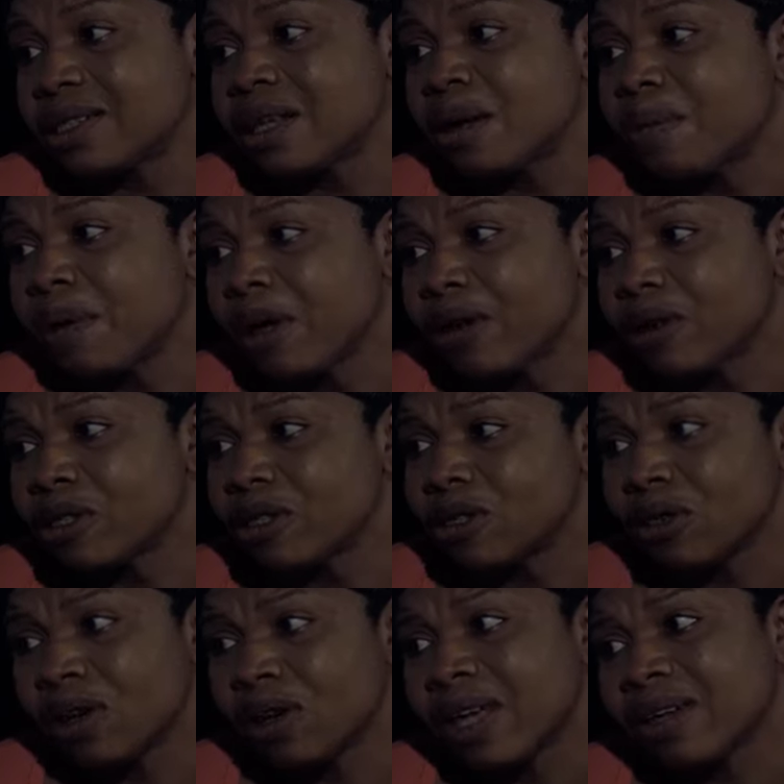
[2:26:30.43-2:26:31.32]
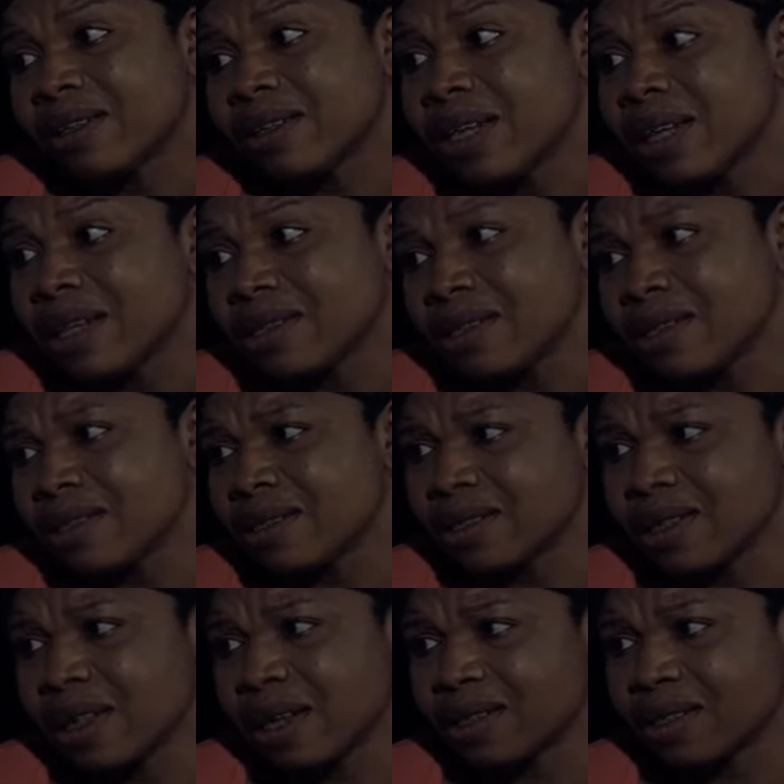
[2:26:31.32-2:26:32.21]
It's about your elder
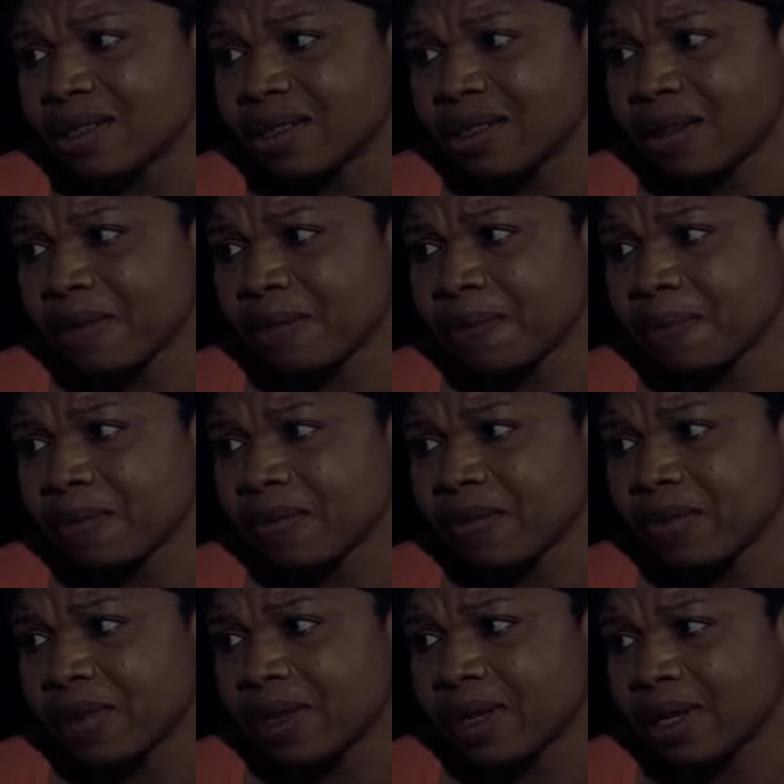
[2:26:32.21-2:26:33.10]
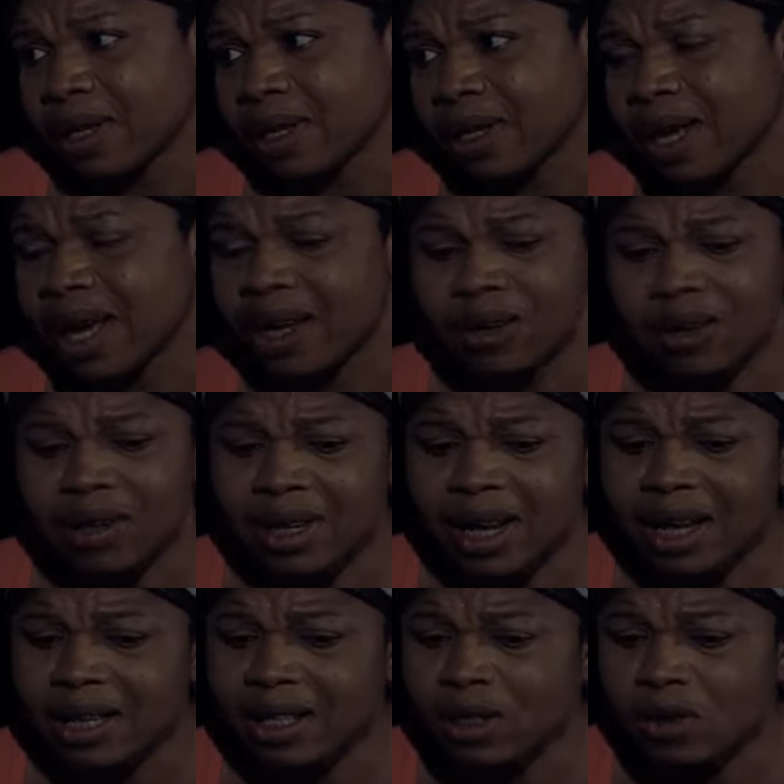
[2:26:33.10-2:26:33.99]
sisters. I don't
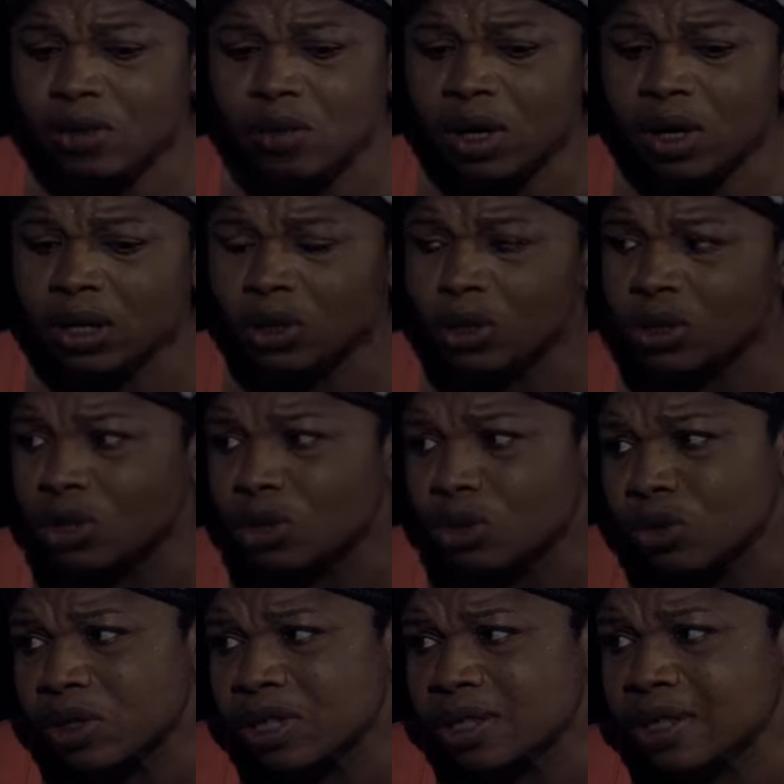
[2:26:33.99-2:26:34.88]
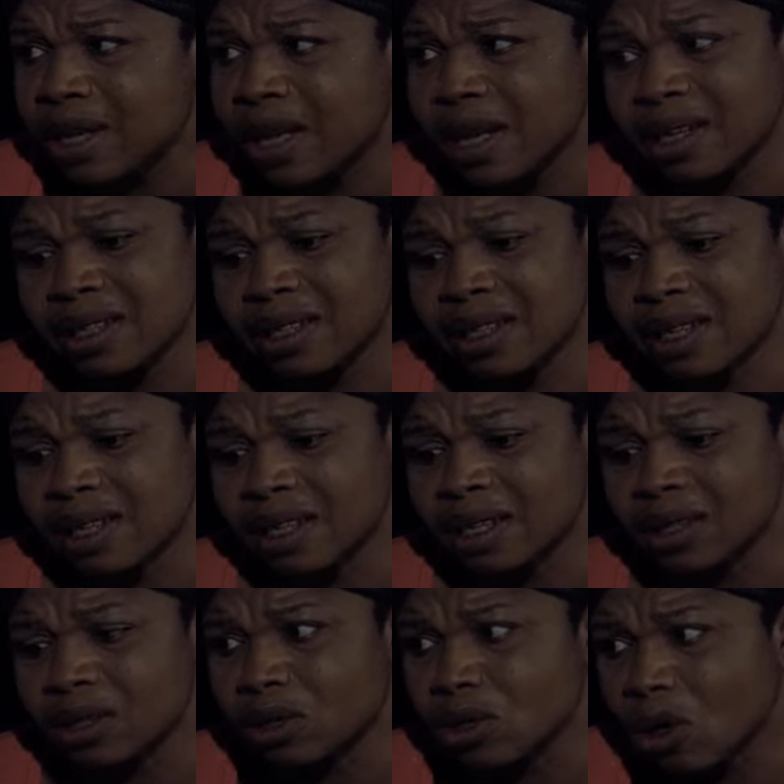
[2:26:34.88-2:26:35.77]
like the way you treat and
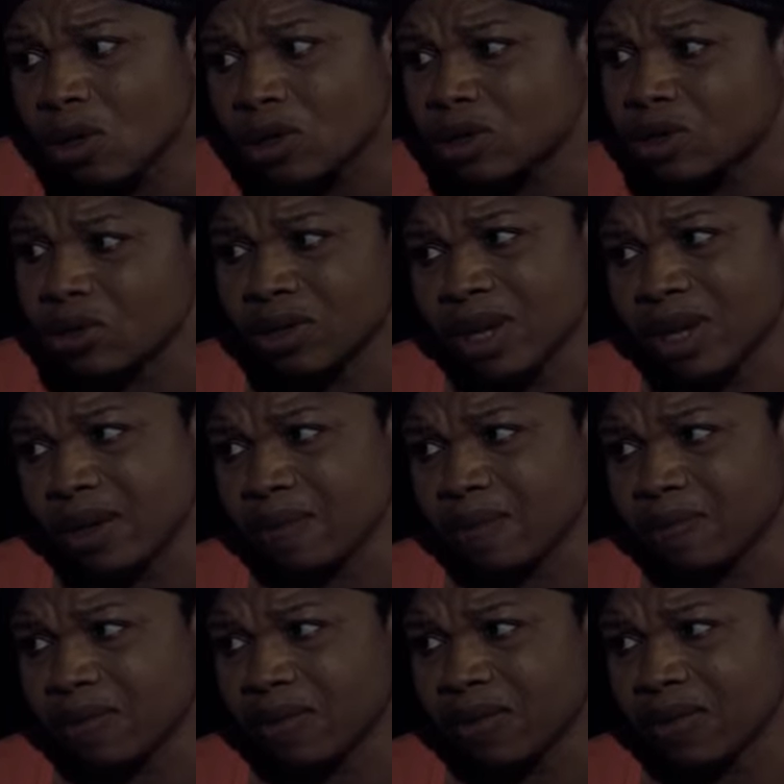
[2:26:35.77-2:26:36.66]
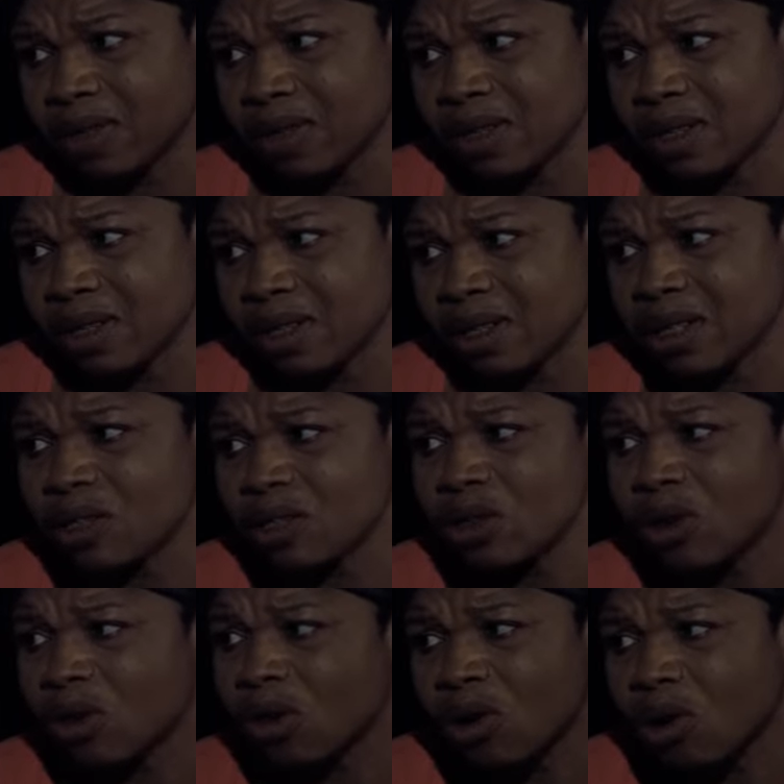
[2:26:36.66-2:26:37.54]
talk to them.
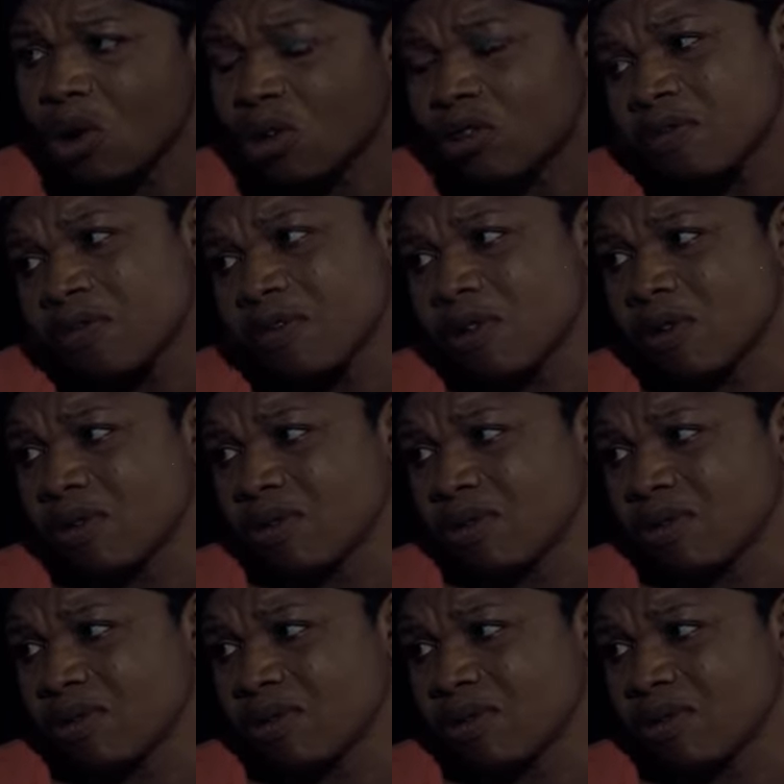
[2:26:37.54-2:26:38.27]
It's uncalled for.